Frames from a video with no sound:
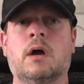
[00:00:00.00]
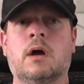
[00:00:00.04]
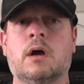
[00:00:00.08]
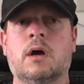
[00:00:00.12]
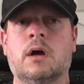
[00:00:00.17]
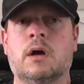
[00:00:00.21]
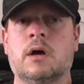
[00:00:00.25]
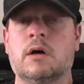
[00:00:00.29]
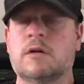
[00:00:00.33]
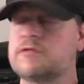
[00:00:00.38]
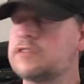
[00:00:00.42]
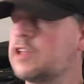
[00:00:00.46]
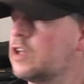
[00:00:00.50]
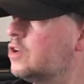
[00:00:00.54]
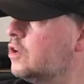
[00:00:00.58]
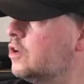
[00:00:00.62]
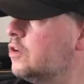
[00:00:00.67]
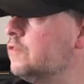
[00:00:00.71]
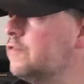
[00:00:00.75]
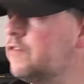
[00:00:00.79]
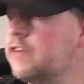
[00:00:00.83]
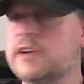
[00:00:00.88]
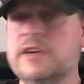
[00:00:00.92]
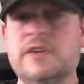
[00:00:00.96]

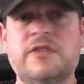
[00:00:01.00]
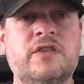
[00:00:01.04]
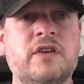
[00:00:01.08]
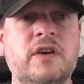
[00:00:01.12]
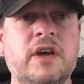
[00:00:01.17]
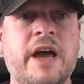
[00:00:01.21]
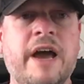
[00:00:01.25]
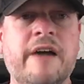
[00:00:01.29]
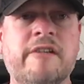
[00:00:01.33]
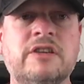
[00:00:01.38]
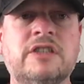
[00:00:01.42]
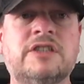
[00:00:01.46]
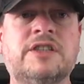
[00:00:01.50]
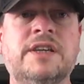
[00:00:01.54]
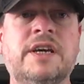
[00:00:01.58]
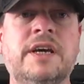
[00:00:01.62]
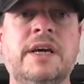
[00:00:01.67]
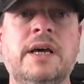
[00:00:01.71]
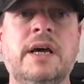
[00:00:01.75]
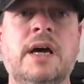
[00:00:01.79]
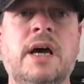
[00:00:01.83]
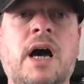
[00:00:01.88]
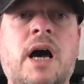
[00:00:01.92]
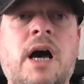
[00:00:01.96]
Afternoon VC, Harris
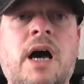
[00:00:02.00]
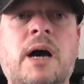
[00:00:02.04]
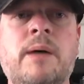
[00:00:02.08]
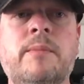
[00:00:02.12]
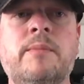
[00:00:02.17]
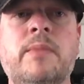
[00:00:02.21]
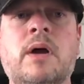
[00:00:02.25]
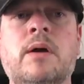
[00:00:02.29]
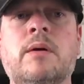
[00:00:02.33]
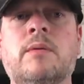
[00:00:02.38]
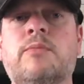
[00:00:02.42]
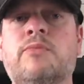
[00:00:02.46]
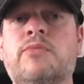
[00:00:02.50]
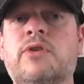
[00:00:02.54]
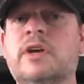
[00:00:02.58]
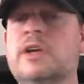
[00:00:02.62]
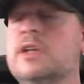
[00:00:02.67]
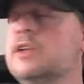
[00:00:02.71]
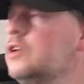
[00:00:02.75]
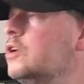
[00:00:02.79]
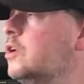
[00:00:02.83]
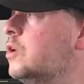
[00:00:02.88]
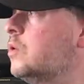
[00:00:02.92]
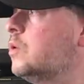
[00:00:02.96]
here,
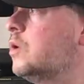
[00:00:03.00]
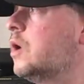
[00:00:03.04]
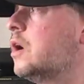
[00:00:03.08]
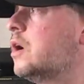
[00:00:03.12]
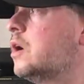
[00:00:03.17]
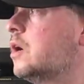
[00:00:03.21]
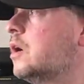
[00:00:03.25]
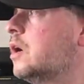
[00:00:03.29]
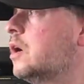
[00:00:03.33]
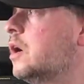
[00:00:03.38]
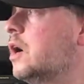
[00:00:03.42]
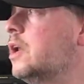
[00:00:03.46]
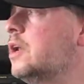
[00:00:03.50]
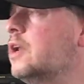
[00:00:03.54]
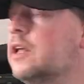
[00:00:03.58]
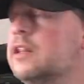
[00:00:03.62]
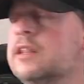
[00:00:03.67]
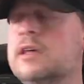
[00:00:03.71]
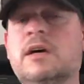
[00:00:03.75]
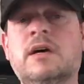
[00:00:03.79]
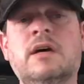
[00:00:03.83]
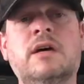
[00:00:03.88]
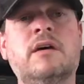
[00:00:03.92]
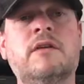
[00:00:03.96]
bringing you
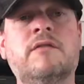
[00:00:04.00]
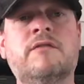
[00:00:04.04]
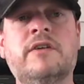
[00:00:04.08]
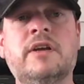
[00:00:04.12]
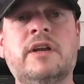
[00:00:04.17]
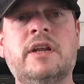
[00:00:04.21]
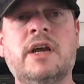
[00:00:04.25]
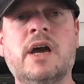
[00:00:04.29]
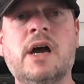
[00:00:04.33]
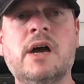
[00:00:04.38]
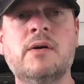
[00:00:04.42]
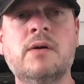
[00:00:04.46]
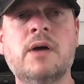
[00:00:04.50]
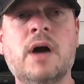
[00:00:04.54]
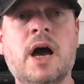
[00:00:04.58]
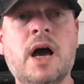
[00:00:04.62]
another video.